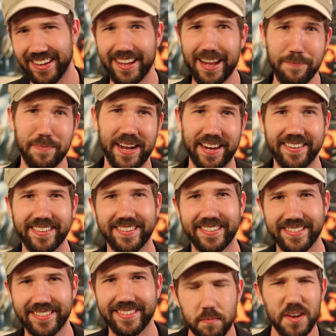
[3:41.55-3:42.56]
I might.
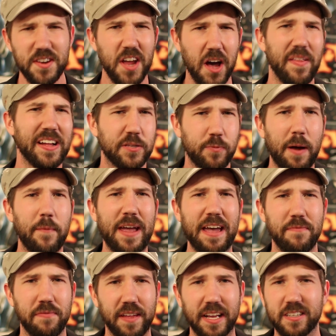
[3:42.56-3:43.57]
But no, that's why we
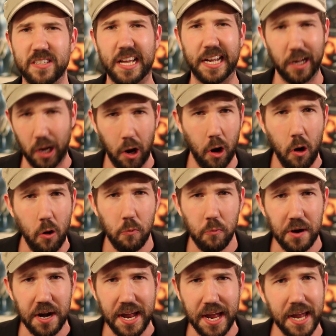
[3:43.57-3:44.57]
have things like
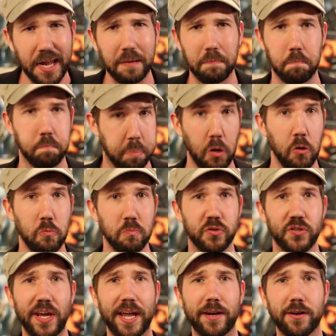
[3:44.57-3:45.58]
O-Ring, Boon
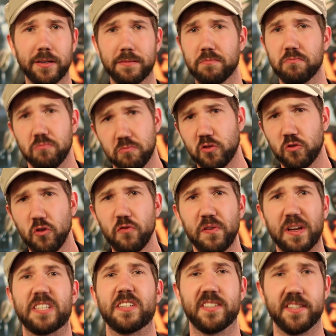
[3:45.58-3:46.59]
Satyr, and
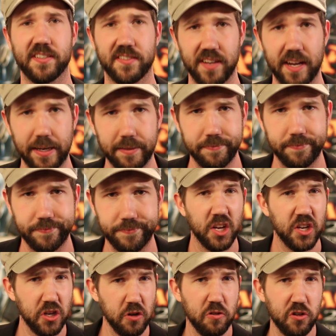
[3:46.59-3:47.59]
Kruphix's Insight.
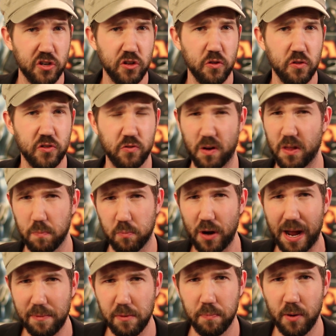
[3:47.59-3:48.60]
Huge dudes or other
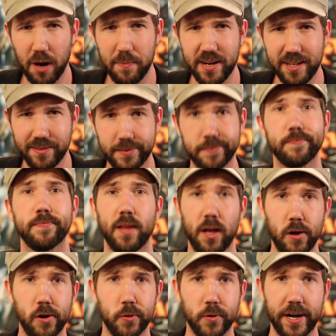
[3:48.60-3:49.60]
problem permanents?
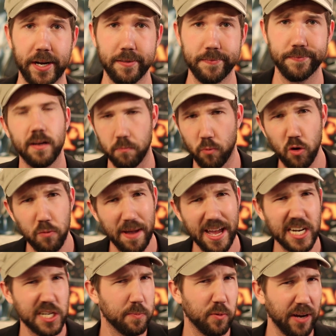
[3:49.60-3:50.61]
O-Ring. More
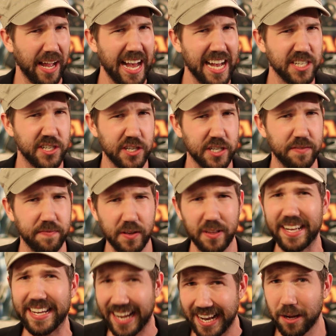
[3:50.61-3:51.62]
manageable guys you just feel
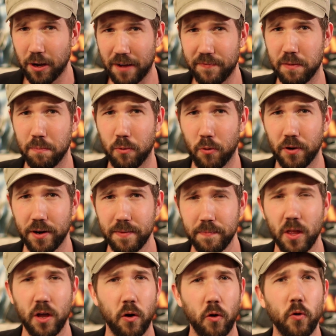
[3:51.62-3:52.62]
like getting off the board?
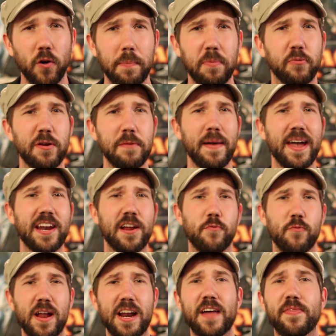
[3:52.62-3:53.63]
Hold up 3 mana
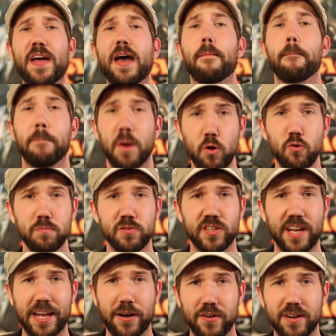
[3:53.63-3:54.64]
and run out that Boon
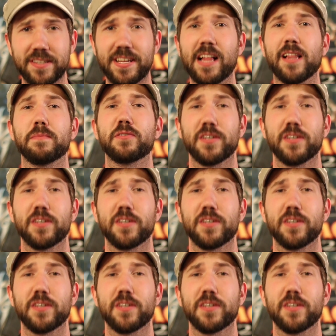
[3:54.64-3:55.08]
Satyr and tell him